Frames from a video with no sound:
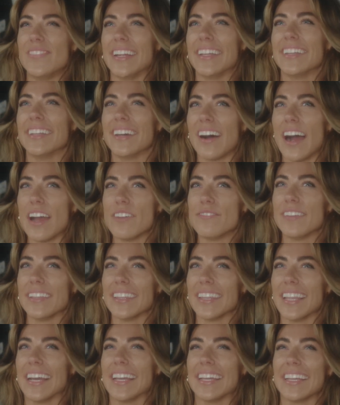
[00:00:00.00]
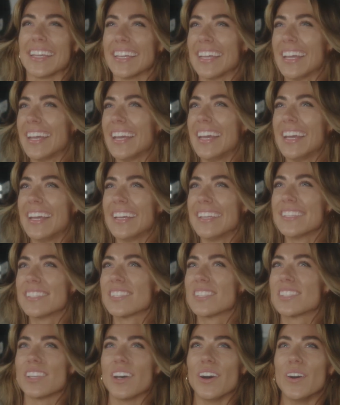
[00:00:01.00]
But no, I've been like
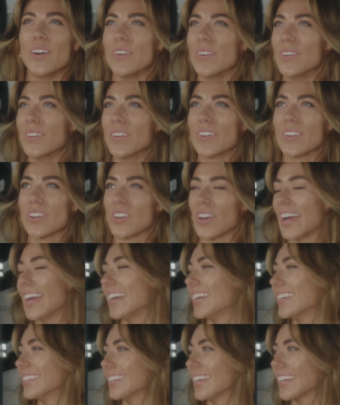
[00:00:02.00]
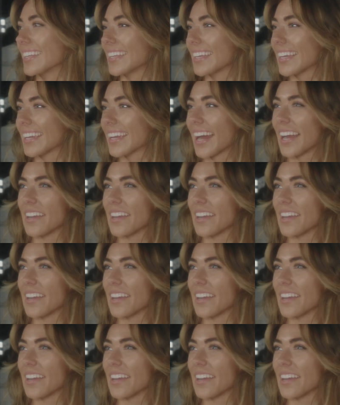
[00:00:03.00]
so great lately.